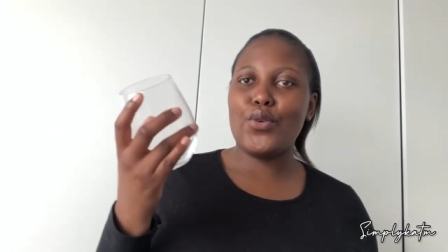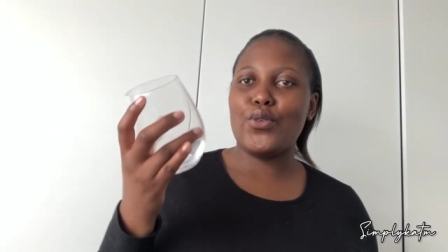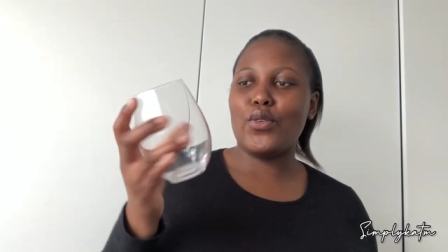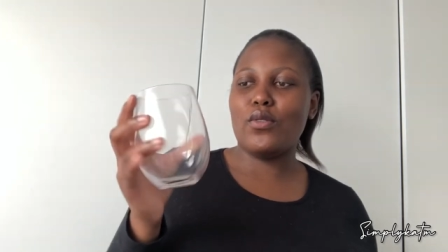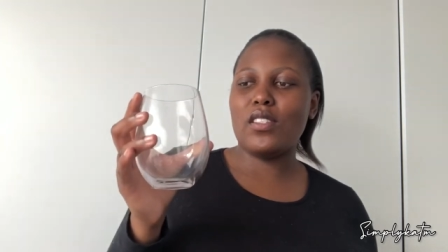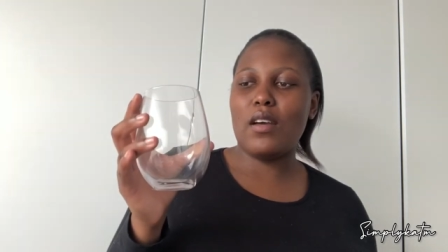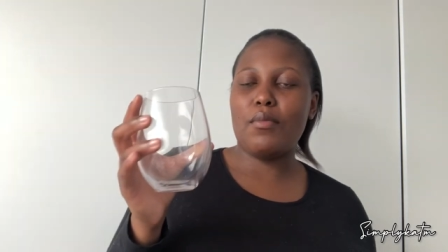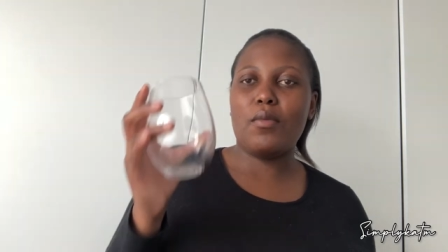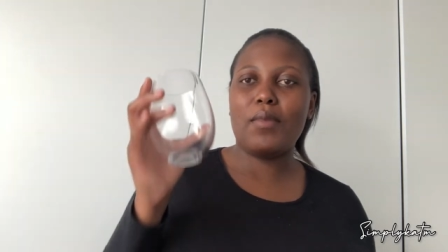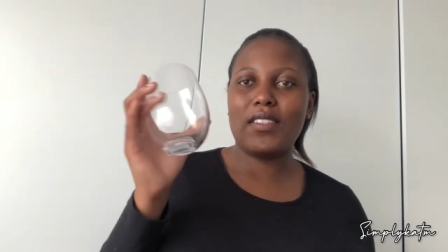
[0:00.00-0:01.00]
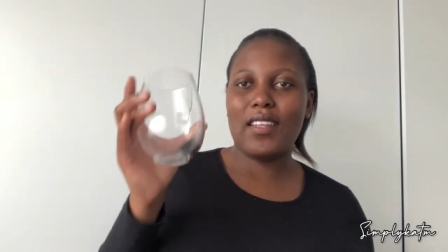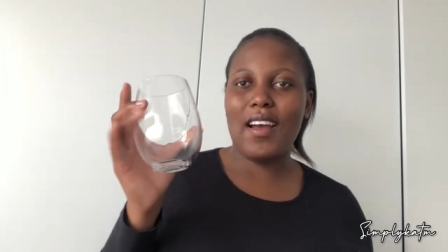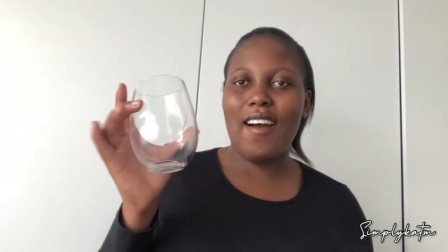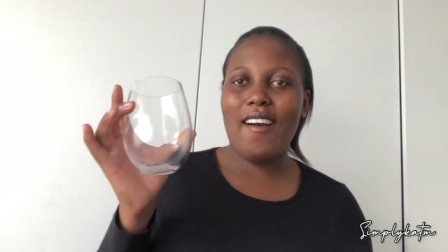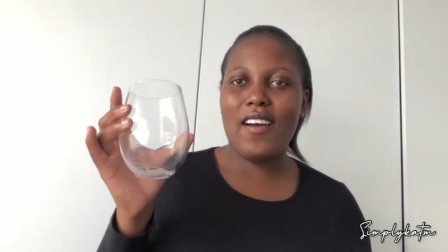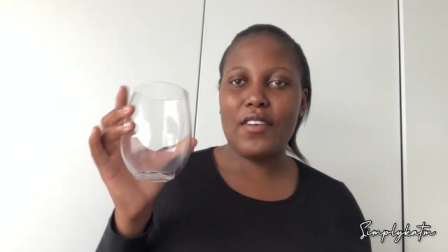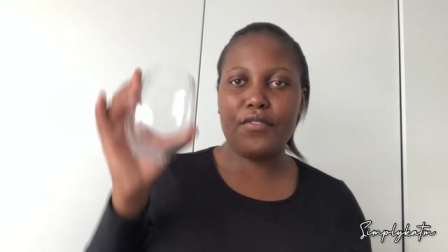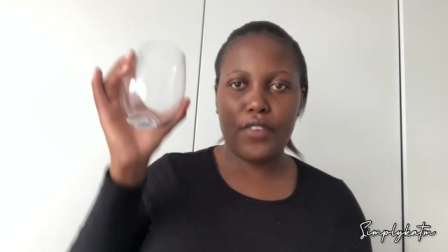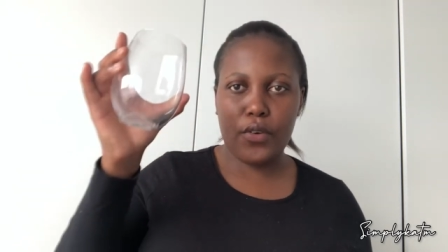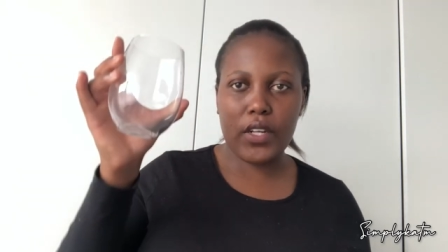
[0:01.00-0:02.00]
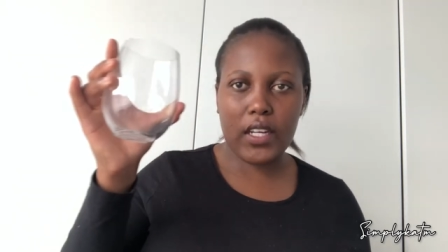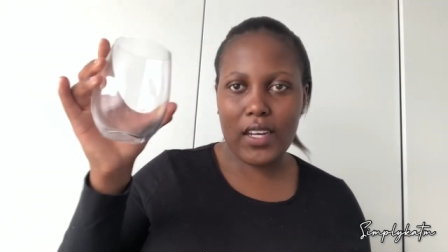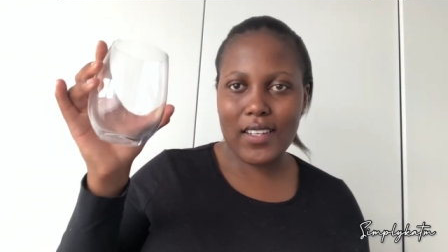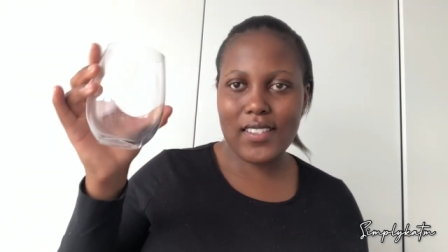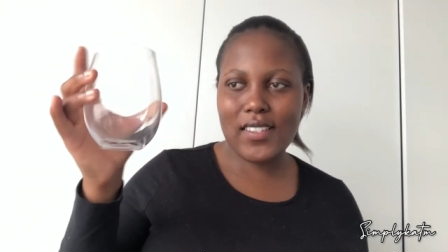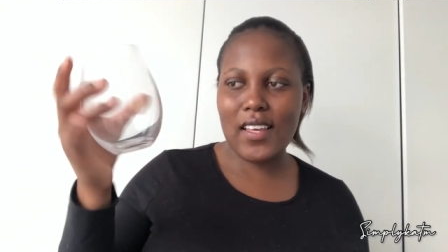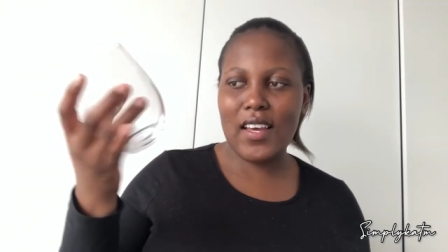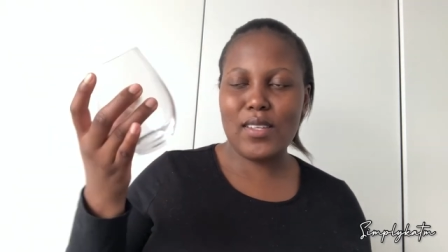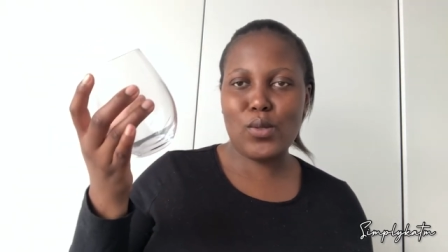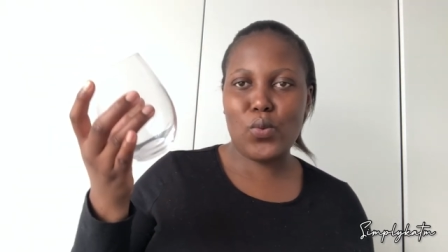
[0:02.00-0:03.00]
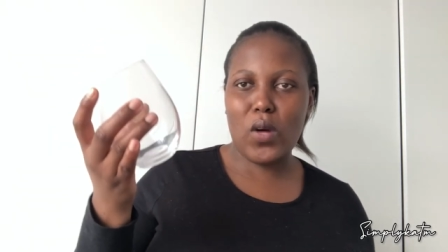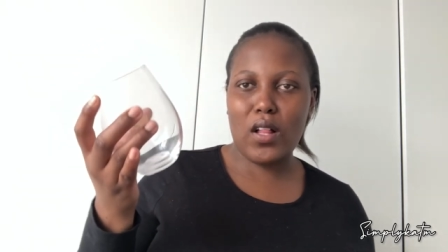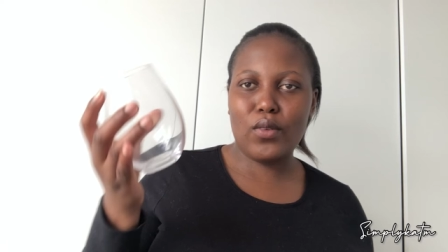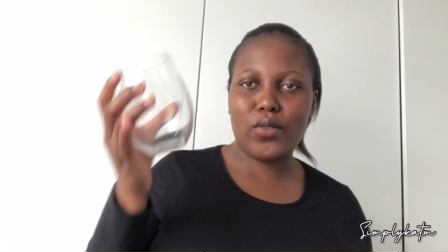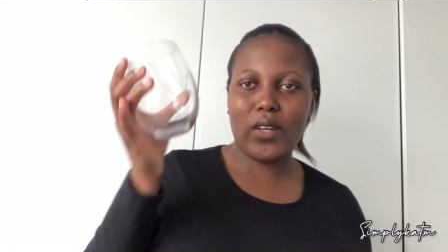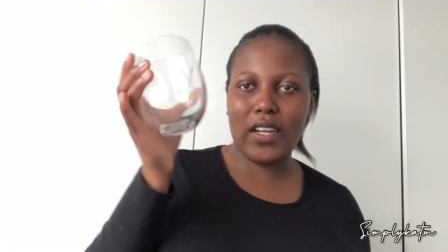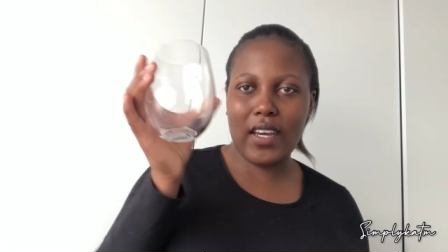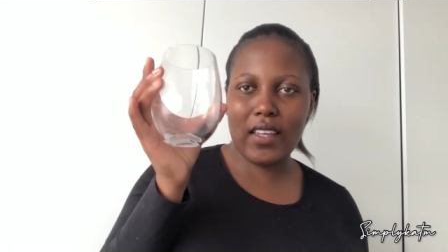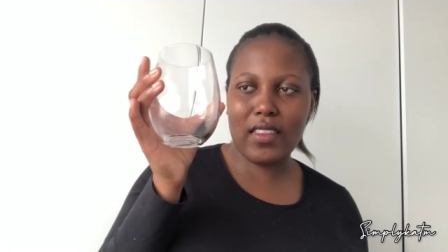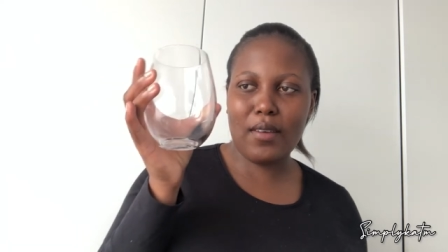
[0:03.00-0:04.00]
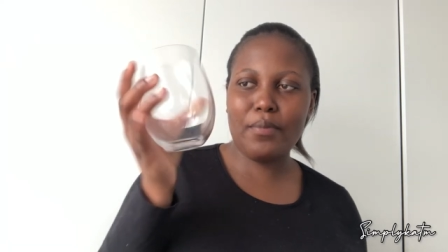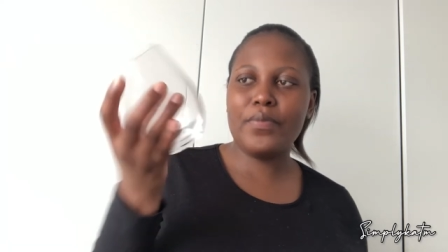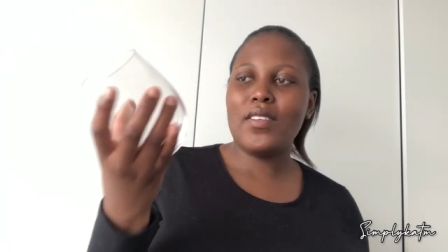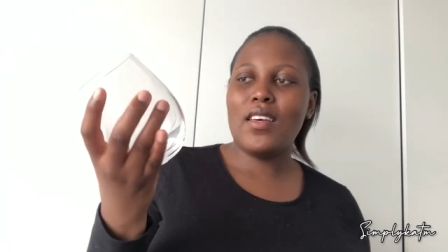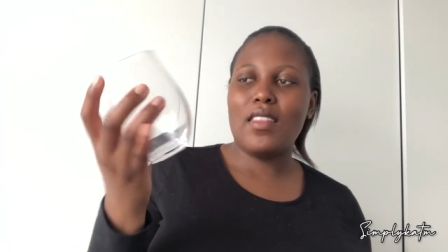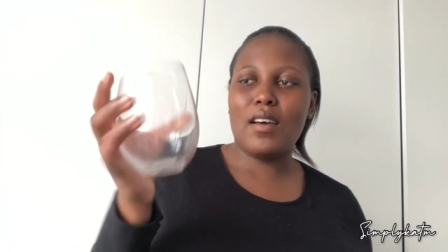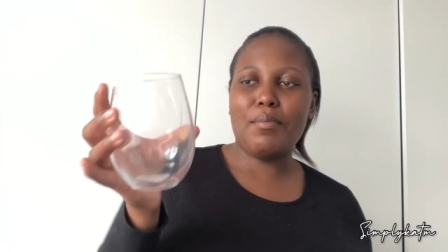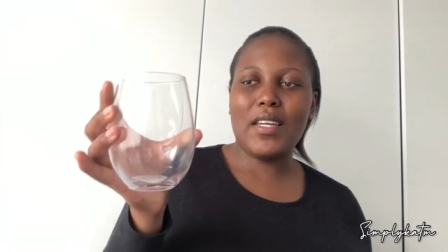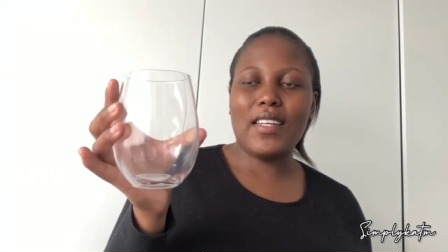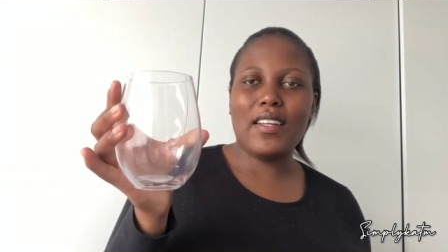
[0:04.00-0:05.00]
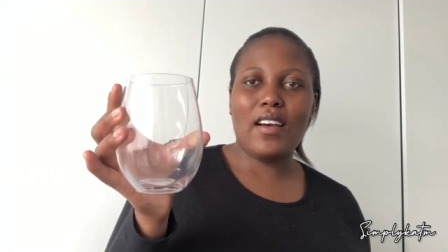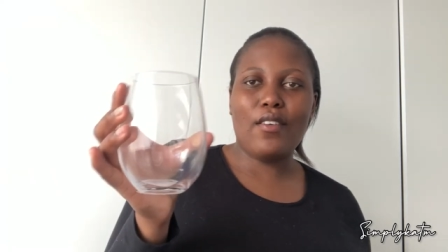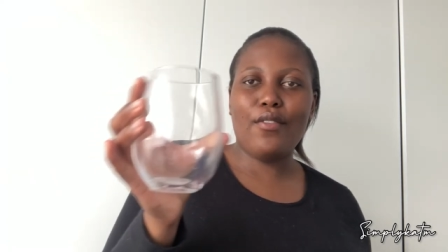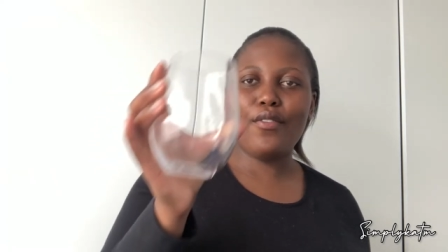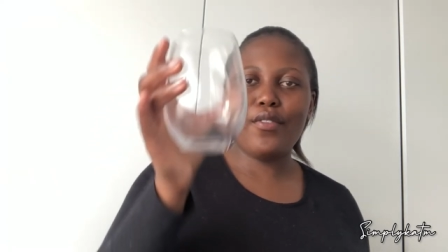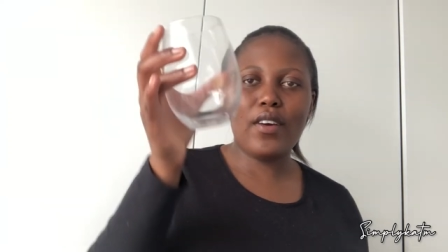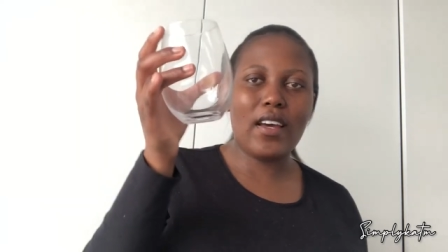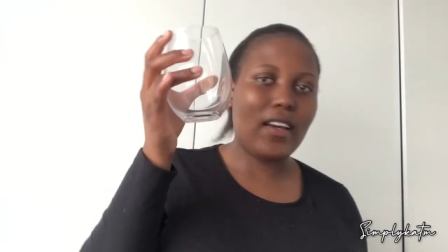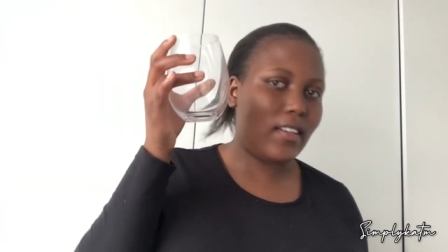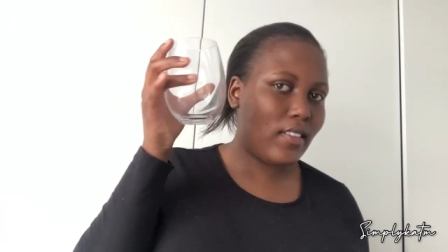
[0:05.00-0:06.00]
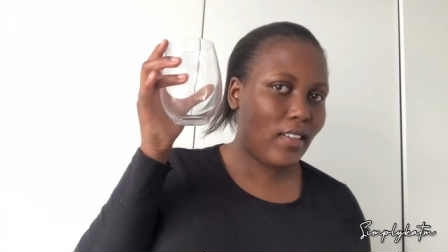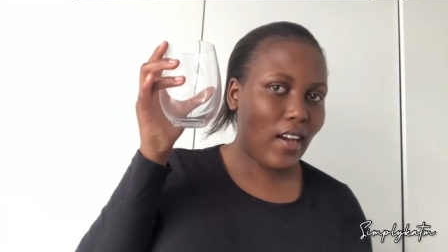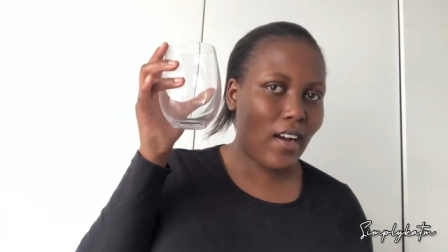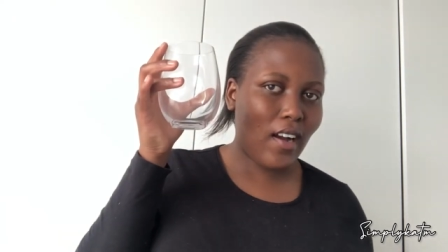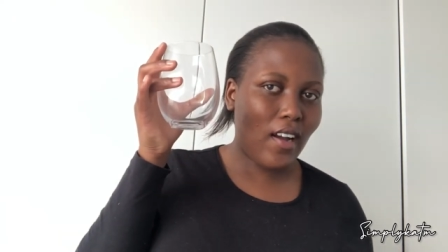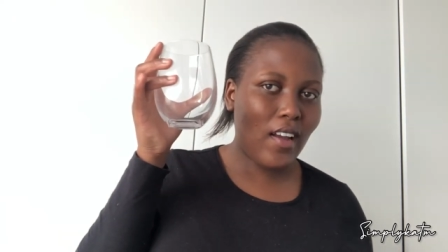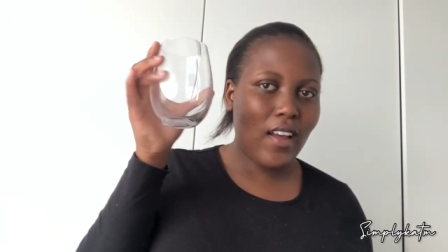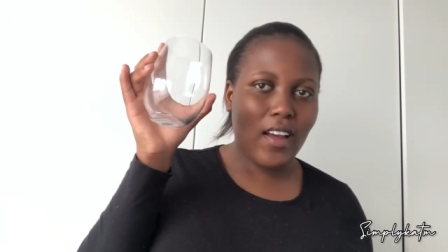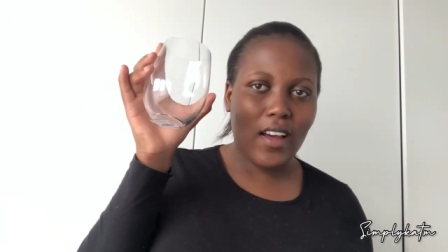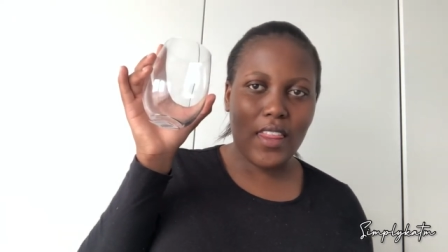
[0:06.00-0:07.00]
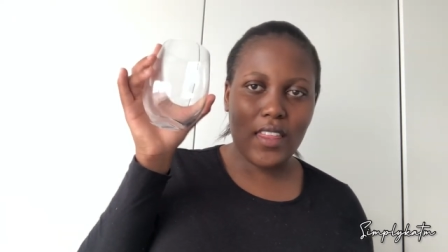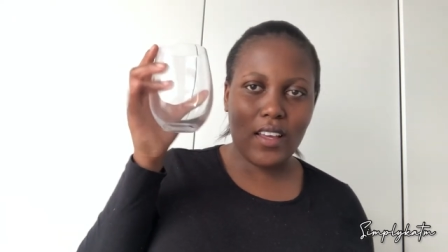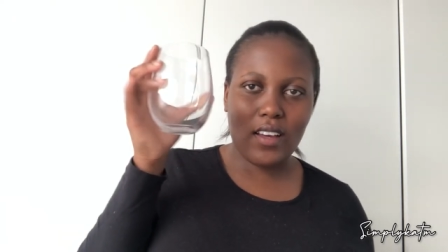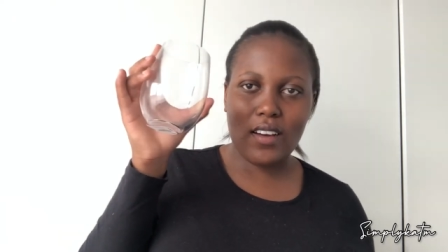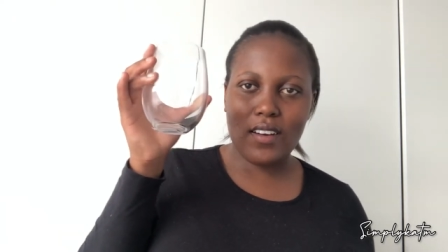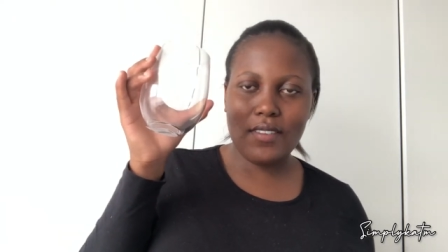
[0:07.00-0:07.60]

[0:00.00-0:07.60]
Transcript: use type of, but they are very nice as well so i like them they're big enough and yeah I think